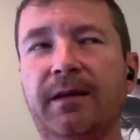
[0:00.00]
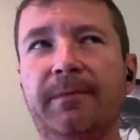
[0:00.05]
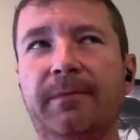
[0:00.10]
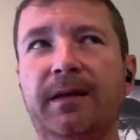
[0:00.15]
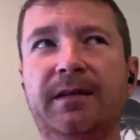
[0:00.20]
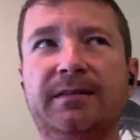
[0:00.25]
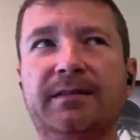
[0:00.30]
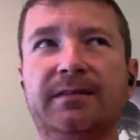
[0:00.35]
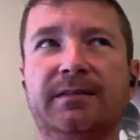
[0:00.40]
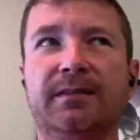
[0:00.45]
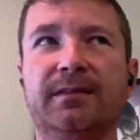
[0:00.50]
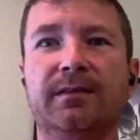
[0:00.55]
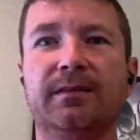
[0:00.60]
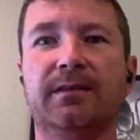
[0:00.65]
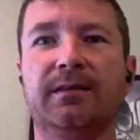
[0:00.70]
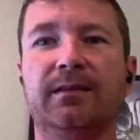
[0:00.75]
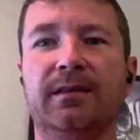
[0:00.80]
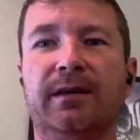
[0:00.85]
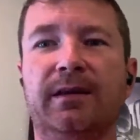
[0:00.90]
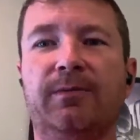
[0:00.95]
I mean, it's
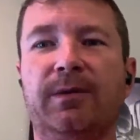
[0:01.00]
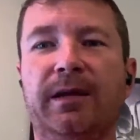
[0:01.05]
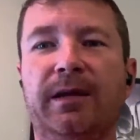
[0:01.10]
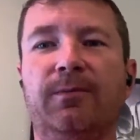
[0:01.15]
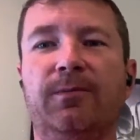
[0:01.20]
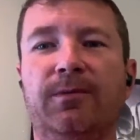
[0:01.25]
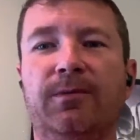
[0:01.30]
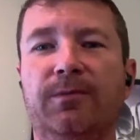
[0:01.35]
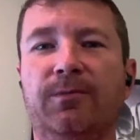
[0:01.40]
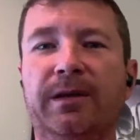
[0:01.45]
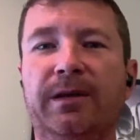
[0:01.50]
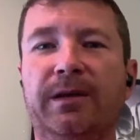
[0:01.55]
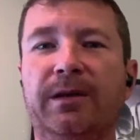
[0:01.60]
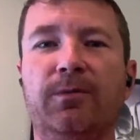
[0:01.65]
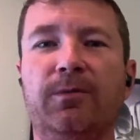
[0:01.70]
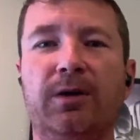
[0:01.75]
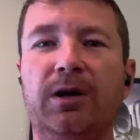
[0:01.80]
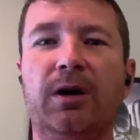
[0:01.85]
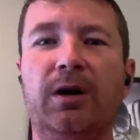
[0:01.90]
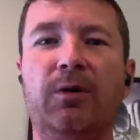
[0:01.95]
like we
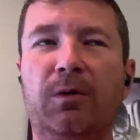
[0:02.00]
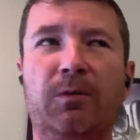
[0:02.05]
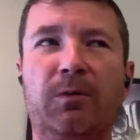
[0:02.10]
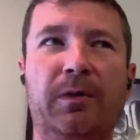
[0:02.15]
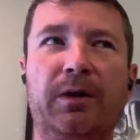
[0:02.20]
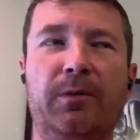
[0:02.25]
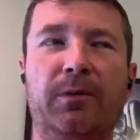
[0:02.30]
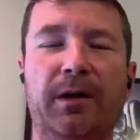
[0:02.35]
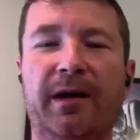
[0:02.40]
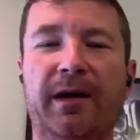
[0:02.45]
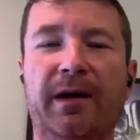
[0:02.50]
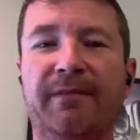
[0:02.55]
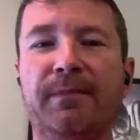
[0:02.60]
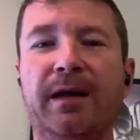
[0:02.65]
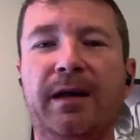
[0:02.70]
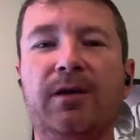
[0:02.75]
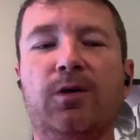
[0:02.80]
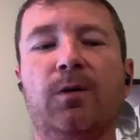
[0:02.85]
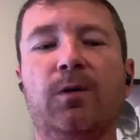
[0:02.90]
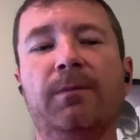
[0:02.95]
don't go where we don't have
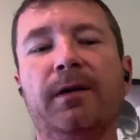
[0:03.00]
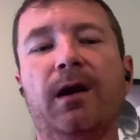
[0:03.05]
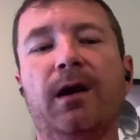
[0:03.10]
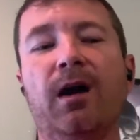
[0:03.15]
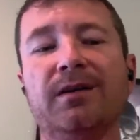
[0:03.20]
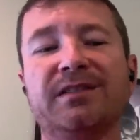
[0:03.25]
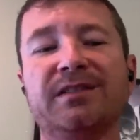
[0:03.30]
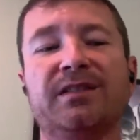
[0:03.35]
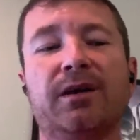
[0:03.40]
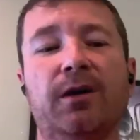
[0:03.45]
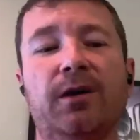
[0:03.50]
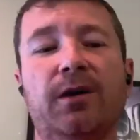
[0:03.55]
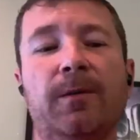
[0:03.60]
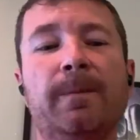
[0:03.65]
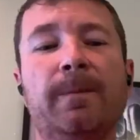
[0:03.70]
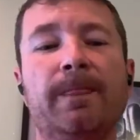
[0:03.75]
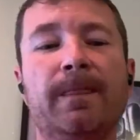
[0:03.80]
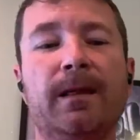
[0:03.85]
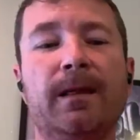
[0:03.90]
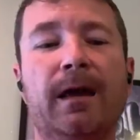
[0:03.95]
medical, but also
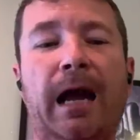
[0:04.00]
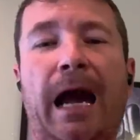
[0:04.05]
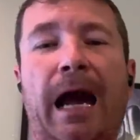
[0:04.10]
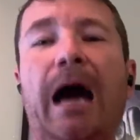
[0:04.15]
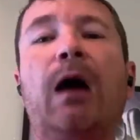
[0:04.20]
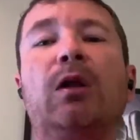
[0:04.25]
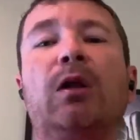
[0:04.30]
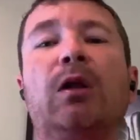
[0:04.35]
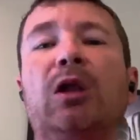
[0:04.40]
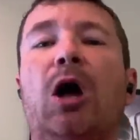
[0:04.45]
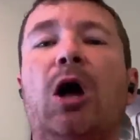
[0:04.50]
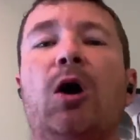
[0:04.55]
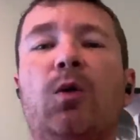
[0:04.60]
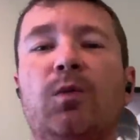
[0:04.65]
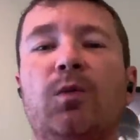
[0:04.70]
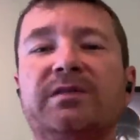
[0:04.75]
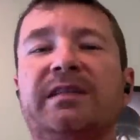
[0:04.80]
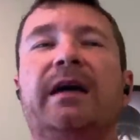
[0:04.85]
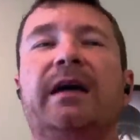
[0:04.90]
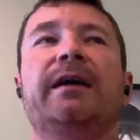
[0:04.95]
how
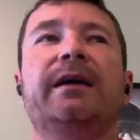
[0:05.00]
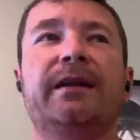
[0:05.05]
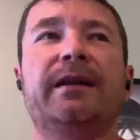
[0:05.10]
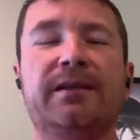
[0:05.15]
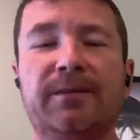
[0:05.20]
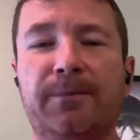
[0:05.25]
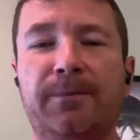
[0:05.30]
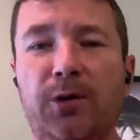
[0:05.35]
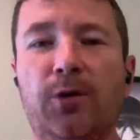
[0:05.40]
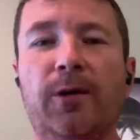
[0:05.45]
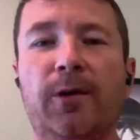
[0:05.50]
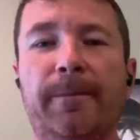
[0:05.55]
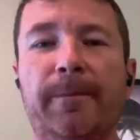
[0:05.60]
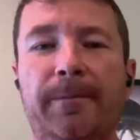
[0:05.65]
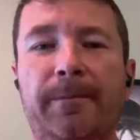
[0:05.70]
long was I going to deploy?